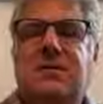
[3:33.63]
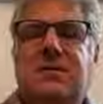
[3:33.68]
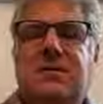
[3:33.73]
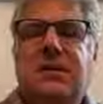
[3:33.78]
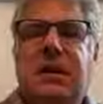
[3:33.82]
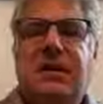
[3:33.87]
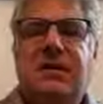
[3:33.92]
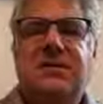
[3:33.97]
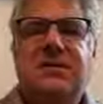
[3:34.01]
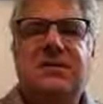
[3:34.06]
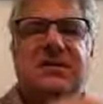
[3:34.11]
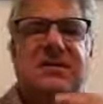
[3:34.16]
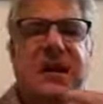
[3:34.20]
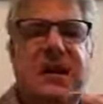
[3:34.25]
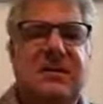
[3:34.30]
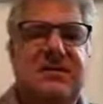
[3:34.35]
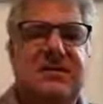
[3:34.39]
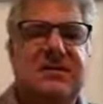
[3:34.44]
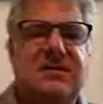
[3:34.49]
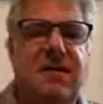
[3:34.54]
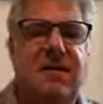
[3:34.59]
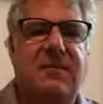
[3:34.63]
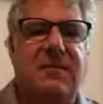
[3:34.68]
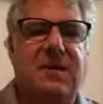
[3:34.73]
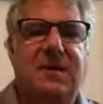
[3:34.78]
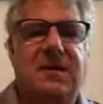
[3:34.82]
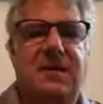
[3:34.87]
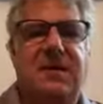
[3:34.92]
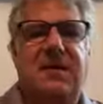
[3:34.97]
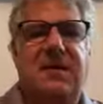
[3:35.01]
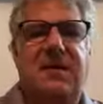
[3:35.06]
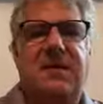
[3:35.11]
Tell us about some of
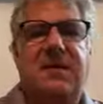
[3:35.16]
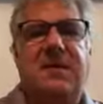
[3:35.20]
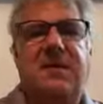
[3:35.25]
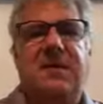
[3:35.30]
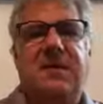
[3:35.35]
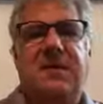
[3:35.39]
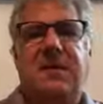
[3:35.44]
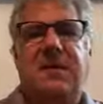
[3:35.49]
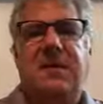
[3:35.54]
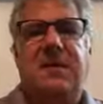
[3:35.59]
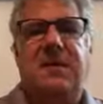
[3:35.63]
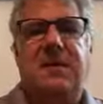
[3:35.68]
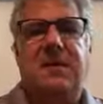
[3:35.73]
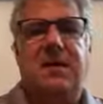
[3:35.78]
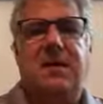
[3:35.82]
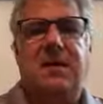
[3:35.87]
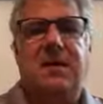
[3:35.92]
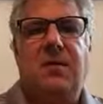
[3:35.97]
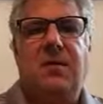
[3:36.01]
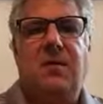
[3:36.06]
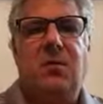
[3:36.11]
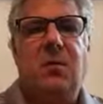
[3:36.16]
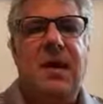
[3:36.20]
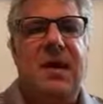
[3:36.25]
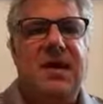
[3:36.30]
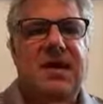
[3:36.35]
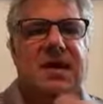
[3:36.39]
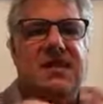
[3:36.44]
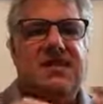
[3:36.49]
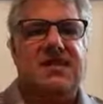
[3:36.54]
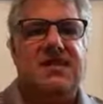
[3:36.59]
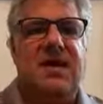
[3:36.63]
the
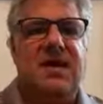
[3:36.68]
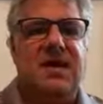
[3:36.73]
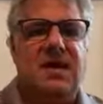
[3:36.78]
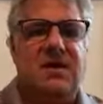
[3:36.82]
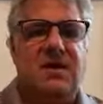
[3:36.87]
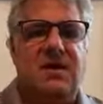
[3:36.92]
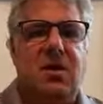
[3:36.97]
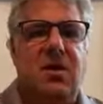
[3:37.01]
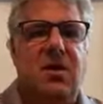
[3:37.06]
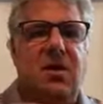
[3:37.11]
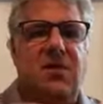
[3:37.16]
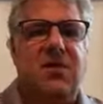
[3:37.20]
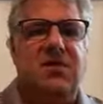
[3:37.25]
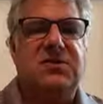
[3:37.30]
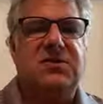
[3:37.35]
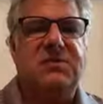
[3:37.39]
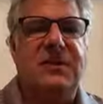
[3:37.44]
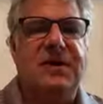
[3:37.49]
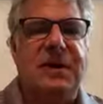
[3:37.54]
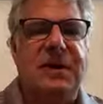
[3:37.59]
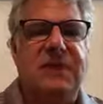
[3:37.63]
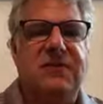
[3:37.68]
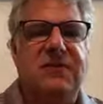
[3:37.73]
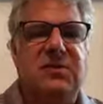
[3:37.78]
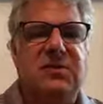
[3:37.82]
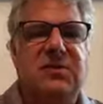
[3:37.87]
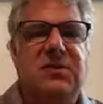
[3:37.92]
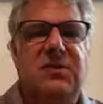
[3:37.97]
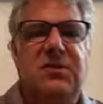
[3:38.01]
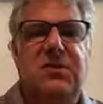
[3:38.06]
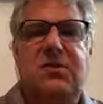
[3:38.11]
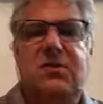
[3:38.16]
ways that Kargo has been able
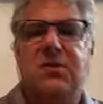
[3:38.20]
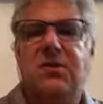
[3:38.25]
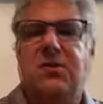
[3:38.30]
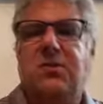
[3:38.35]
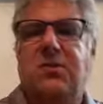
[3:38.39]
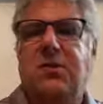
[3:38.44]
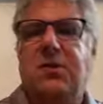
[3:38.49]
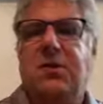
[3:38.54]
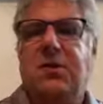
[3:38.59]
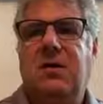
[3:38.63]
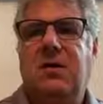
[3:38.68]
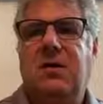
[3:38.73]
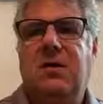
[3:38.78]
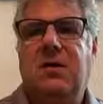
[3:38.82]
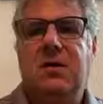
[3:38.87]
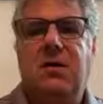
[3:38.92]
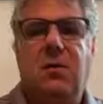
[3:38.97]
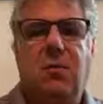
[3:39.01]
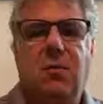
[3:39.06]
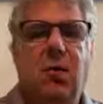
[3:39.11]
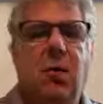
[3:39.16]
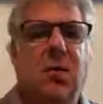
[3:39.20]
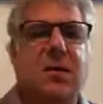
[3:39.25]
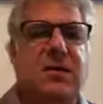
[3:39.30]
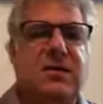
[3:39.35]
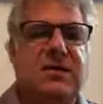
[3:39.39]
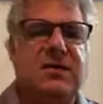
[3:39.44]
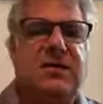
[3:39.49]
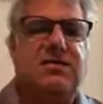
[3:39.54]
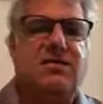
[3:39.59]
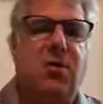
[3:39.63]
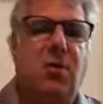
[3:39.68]
to, work and
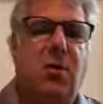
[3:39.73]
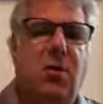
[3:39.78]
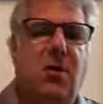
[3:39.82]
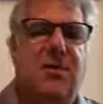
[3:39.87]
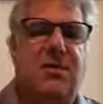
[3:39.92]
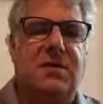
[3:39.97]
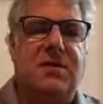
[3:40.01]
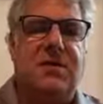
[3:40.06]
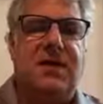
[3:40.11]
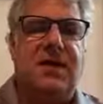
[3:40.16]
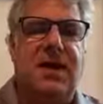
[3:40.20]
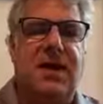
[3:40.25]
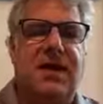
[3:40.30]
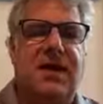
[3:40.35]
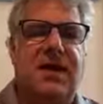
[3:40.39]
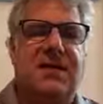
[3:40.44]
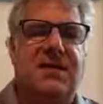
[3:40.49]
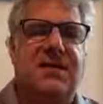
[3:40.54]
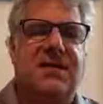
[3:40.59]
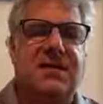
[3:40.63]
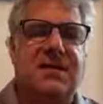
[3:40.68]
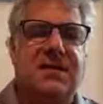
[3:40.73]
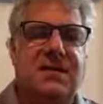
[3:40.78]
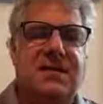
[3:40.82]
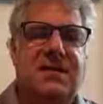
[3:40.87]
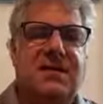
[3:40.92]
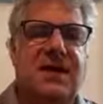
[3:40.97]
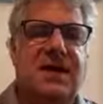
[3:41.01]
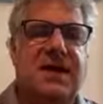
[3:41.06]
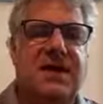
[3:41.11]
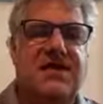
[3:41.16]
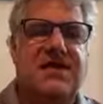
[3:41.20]
support your clients
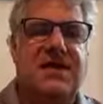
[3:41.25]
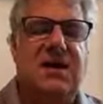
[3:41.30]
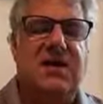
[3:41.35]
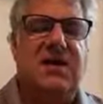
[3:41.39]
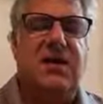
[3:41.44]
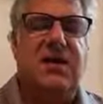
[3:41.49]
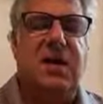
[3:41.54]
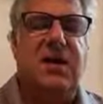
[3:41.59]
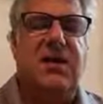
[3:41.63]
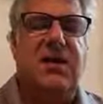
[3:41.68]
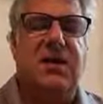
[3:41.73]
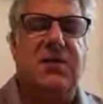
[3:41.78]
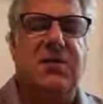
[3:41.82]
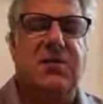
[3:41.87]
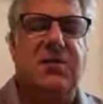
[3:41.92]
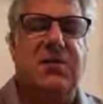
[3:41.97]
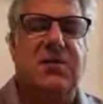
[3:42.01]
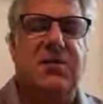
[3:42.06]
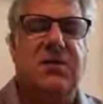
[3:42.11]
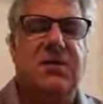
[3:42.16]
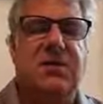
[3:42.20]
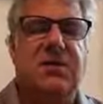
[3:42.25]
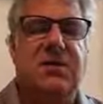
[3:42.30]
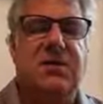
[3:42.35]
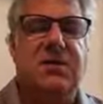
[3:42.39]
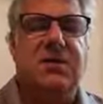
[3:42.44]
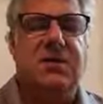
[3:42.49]
as they're going through